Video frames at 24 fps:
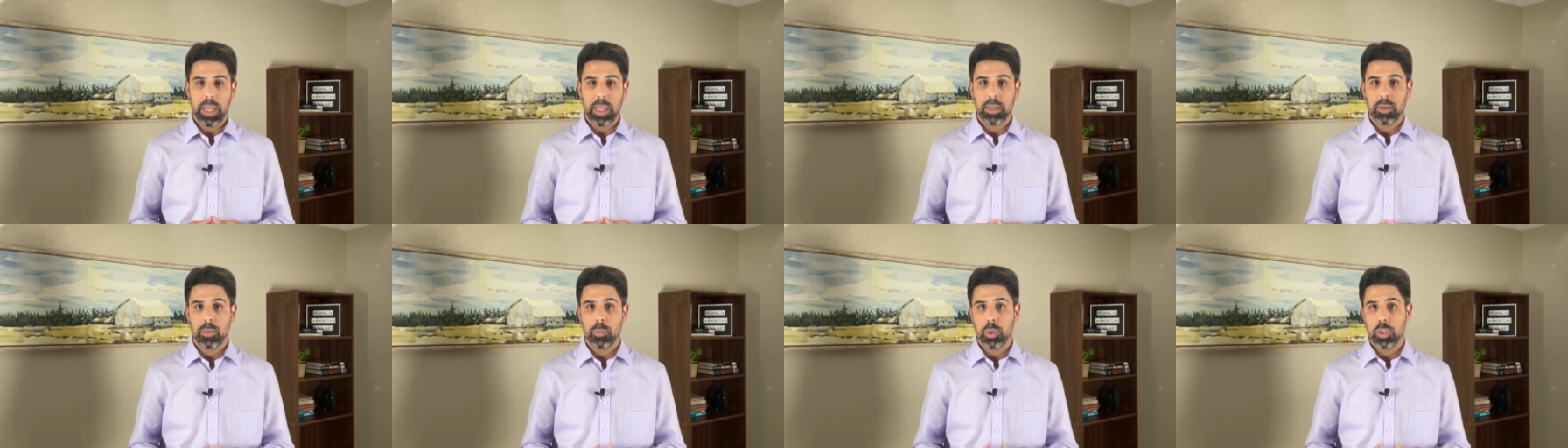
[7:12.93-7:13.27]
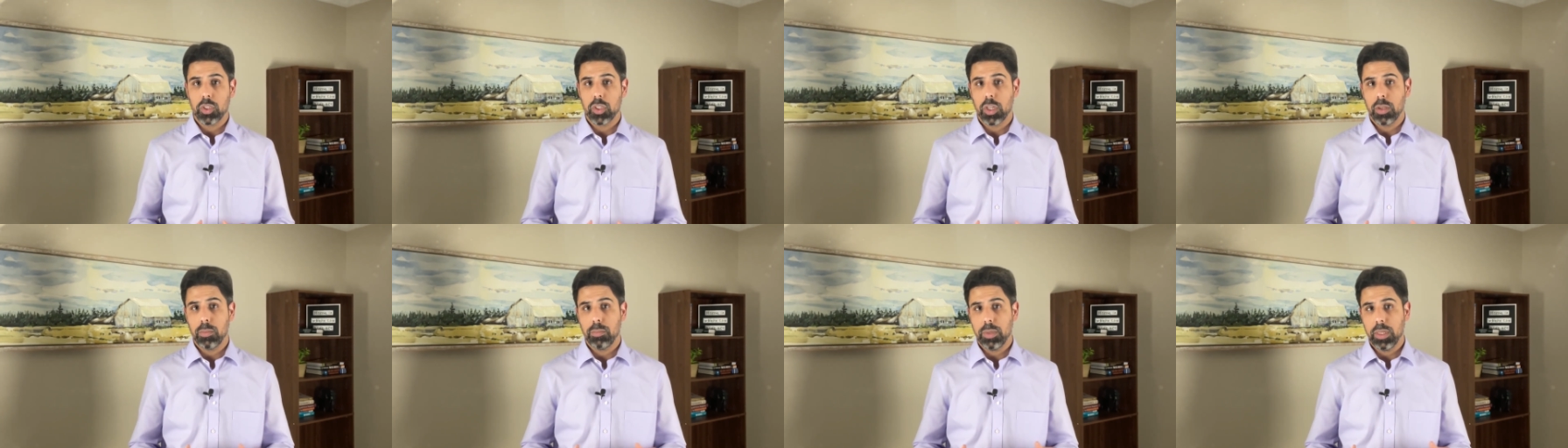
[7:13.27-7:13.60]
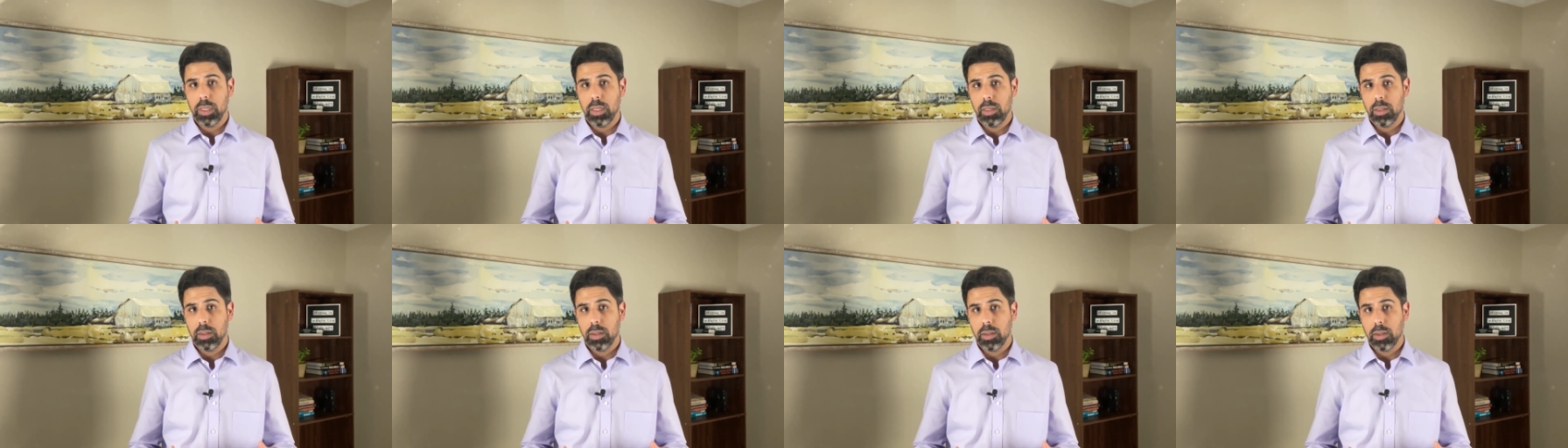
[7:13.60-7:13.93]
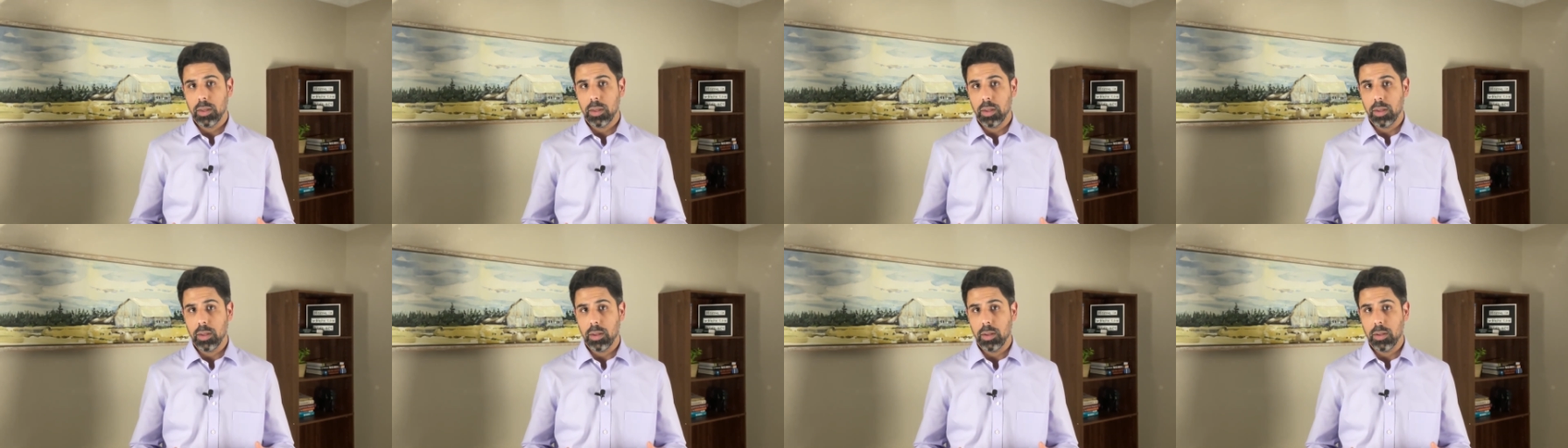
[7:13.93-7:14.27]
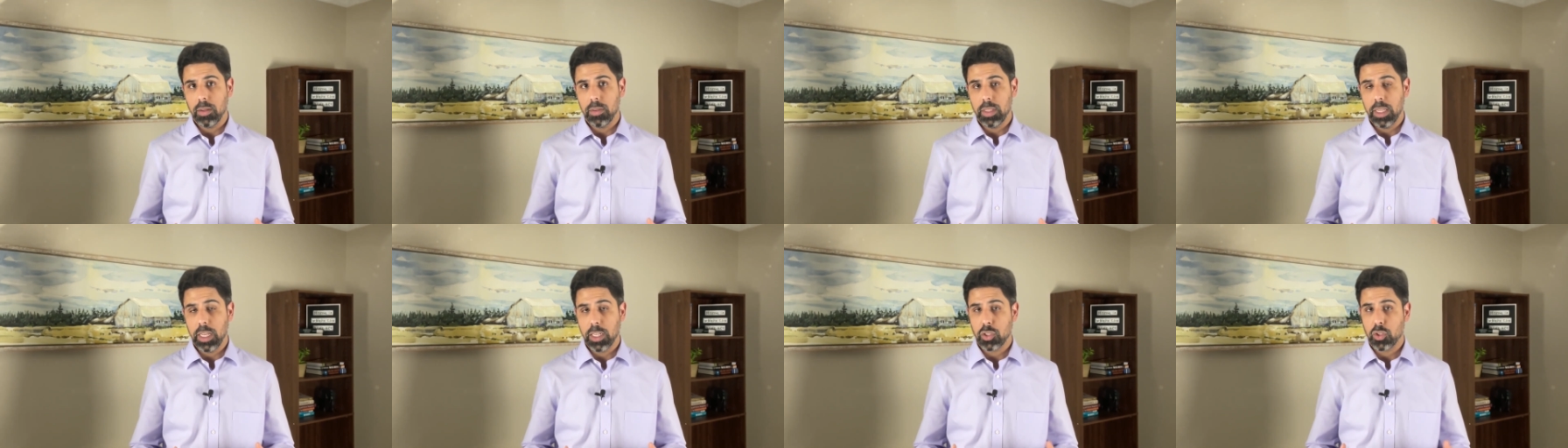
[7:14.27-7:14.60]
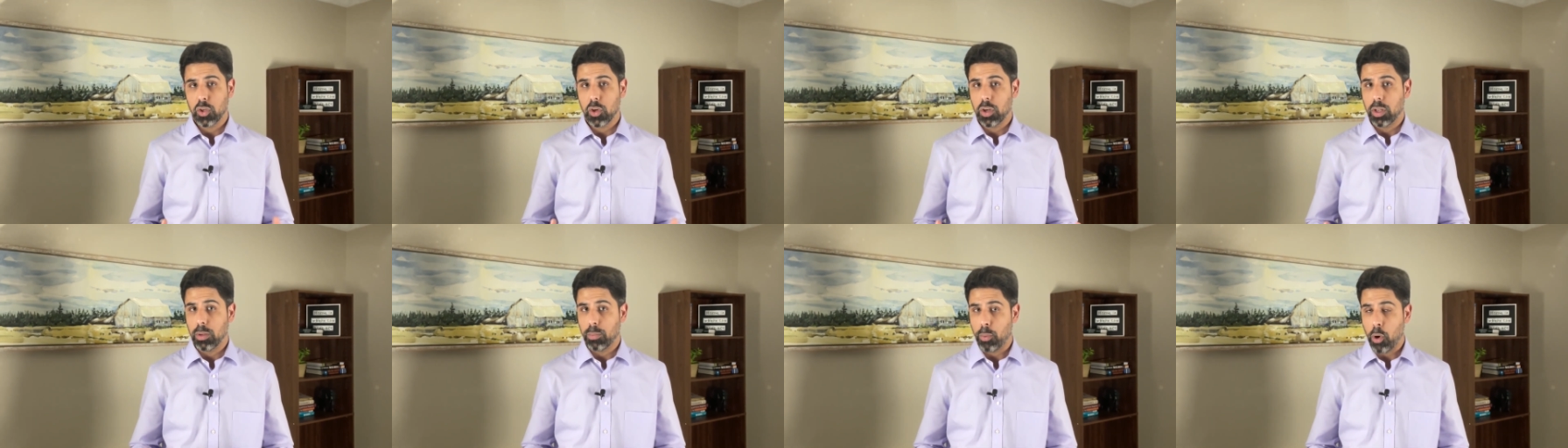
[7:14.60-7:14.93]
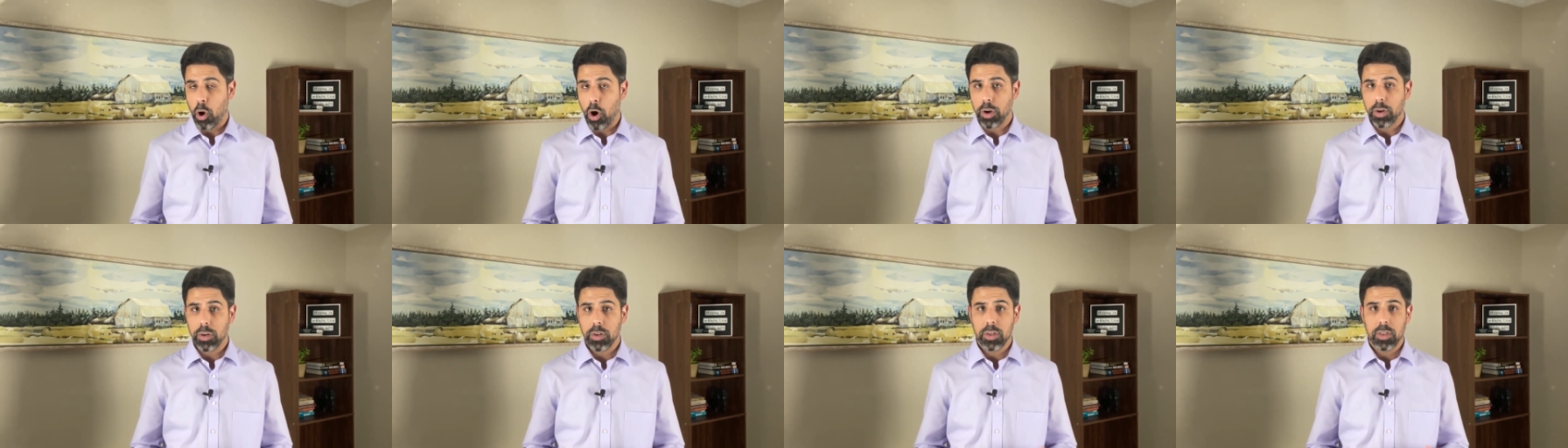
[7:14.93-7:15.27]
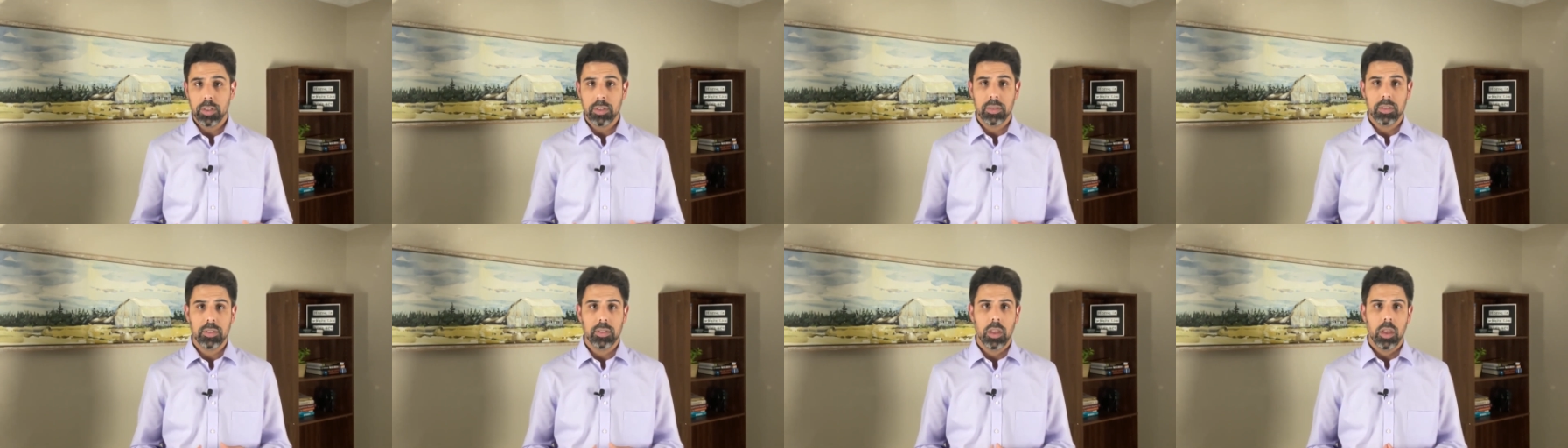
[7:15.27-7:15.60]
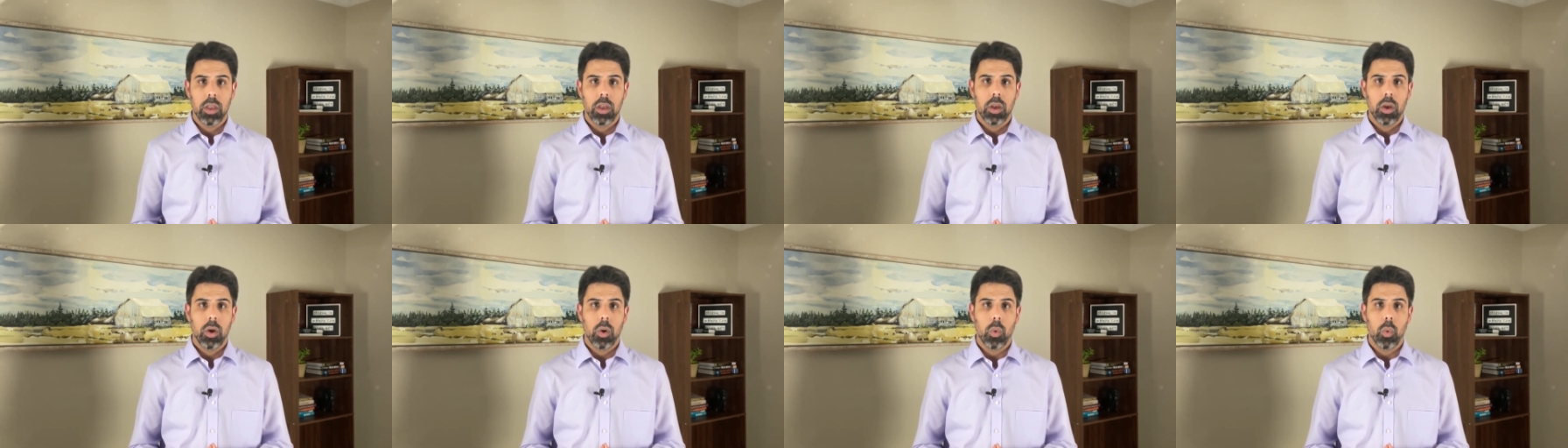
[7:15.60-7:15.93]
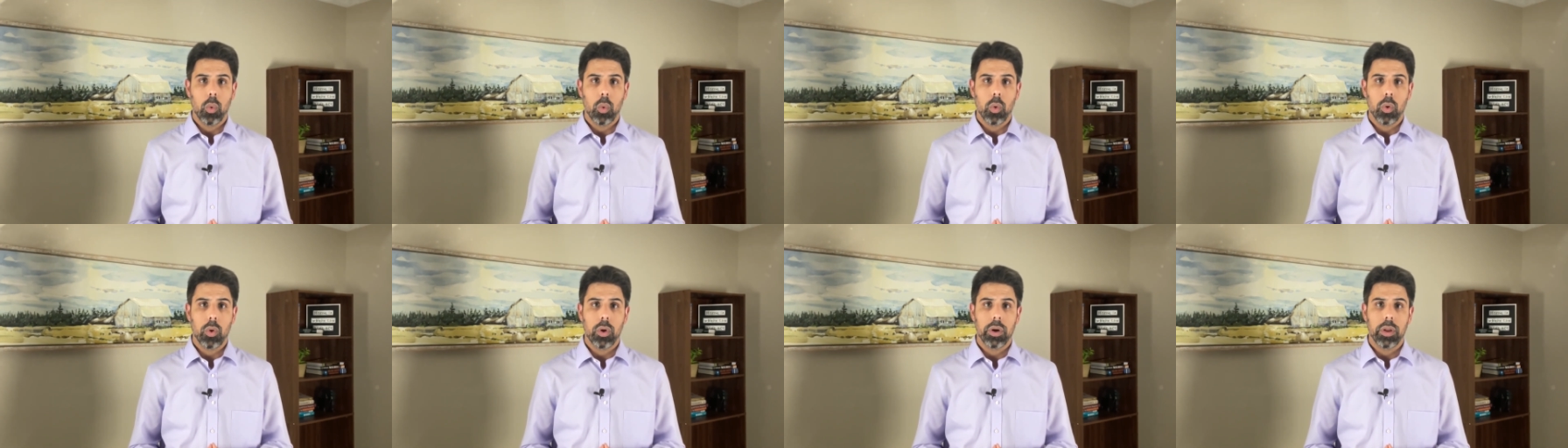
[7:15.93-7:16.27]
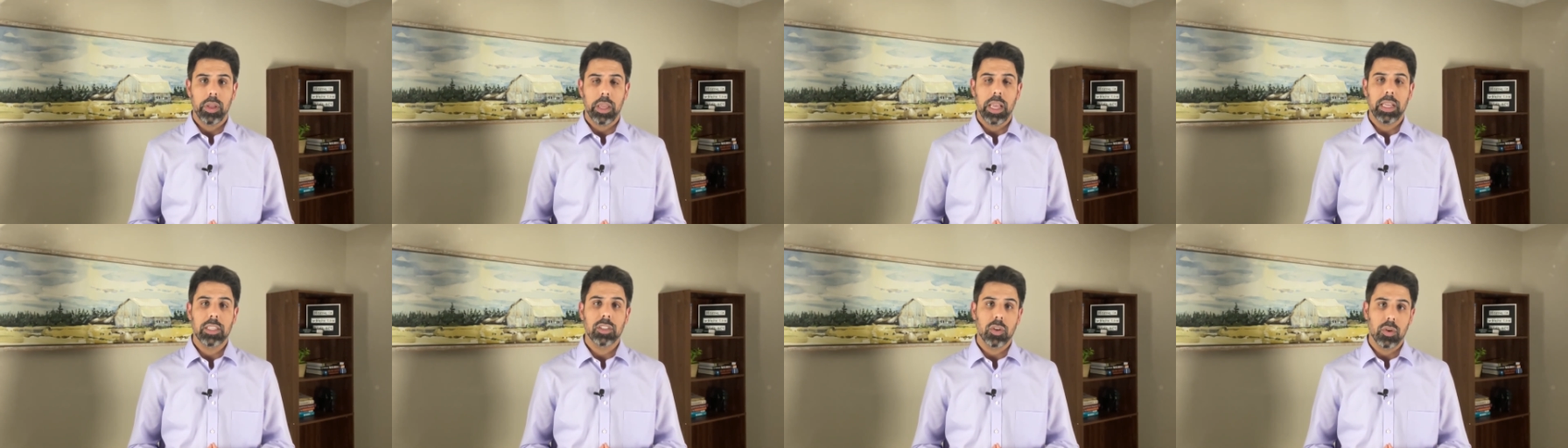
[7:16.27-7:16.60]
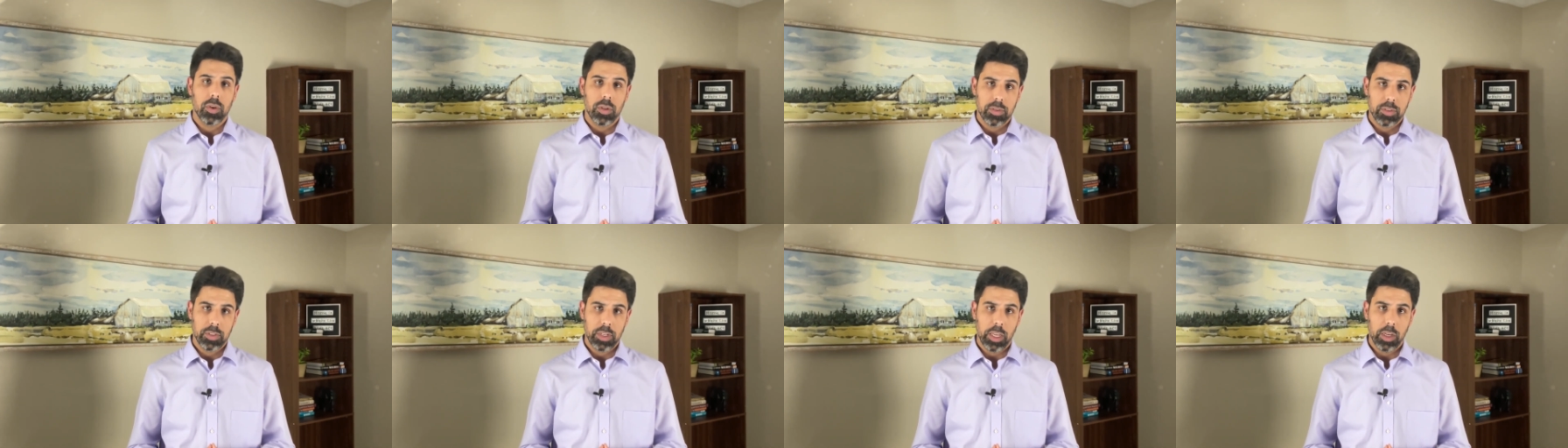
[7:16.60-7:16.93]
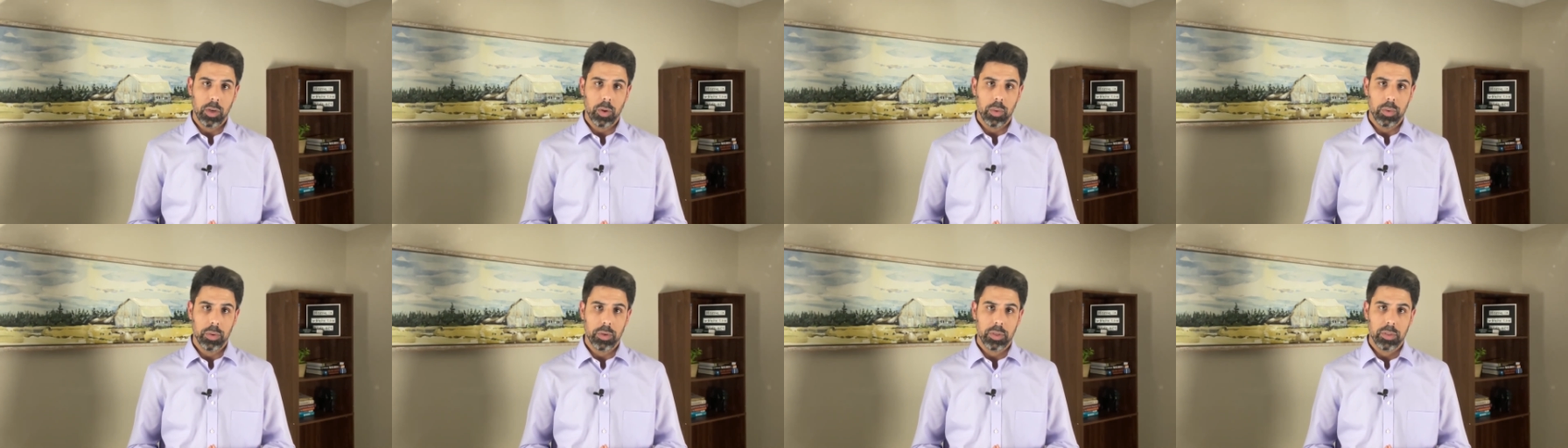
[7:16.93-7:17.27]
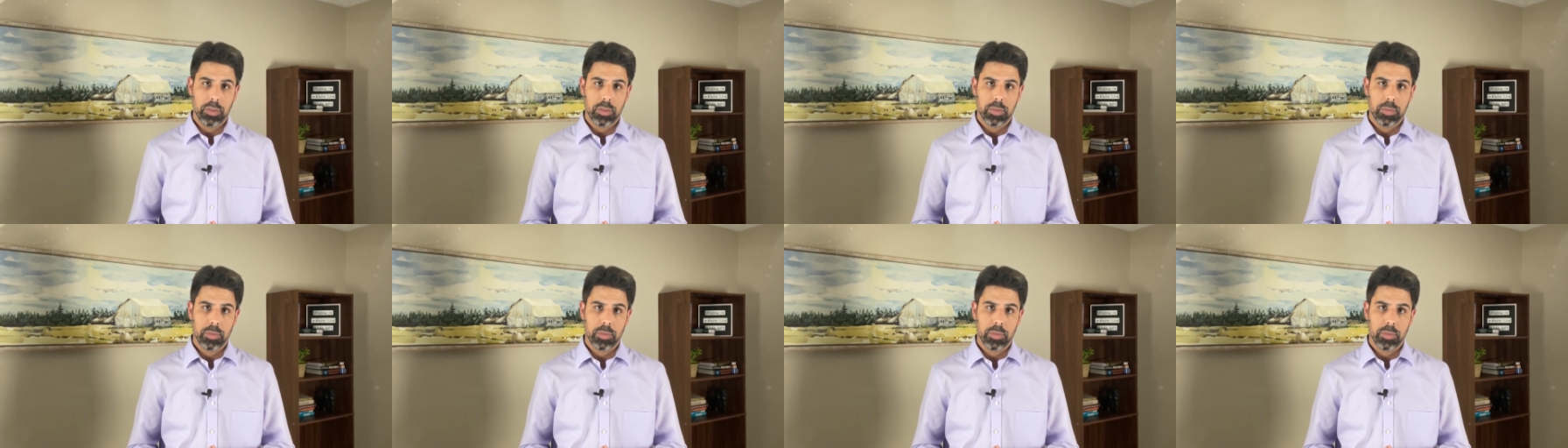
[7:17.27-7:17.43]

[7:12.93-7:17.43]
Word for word: which could be the external partners or external stakeholders.